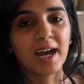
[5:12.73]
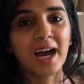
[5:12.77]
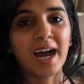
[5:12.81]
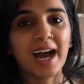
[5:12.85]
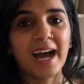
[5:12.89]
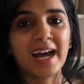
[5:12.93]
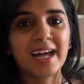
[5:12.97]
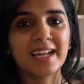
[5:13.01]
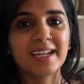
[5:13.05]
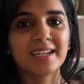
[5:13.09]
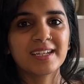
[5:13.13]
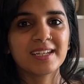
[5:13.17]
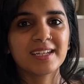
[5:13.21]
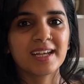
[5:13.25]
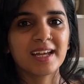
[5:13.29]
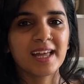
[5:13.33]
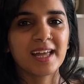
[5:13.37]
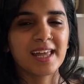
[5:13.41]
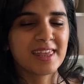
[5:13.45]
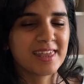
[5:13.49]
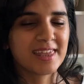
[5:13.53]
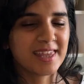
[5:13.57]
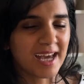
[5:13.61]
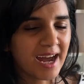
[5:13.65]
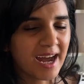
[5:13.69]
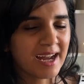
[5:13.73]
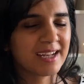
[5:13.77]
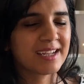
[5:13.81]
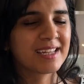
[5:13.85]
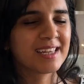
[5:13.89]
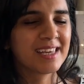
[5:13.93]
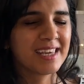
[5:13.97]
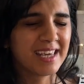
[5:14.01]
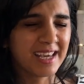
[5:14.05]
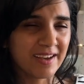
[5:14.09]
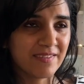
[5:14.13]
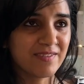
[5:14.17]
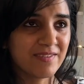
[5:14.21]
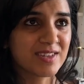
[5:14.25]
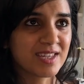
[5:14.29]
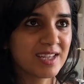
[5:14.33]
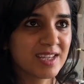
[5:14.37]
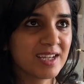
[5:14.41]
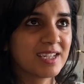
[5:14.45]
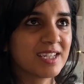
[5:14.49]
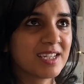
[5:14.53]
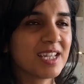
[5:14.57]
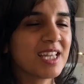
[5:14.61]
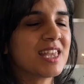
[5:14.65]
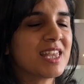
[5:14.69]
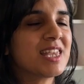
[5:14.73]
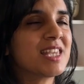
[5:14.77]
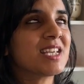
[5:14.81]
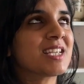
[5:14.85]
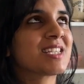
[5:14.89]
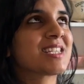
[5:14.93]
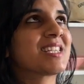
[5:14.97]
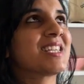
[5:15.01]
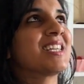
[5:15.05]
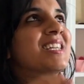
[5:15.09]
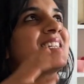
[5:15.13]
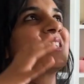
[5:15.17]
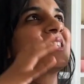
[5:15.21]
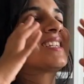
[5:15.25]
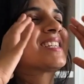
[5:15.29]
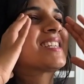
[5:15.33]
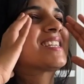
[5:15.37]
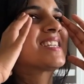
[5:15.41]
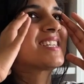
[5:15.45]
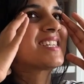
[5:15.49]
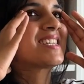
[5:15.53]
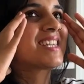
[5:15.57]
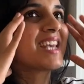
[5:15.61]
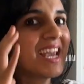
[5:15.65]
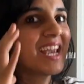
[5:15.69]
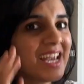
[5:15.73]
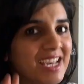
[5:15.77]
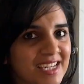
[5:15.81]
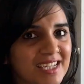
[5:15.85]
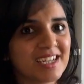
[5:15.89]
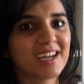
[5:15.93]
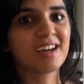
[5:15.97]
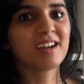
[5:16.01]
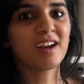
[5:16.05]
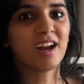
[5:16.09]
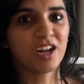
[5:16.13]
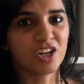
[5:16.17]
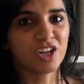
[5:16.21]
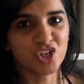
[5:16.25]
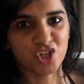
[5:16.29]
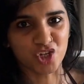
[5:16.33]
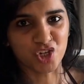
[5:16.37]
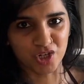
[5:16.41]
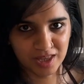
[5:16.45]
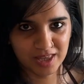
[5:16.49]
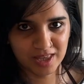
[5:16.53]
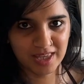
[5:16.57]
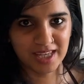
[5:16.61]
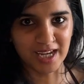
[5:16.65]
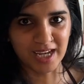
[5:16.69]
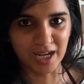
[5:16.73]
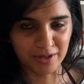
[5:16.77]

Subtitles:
and that gives it this insane crunch on the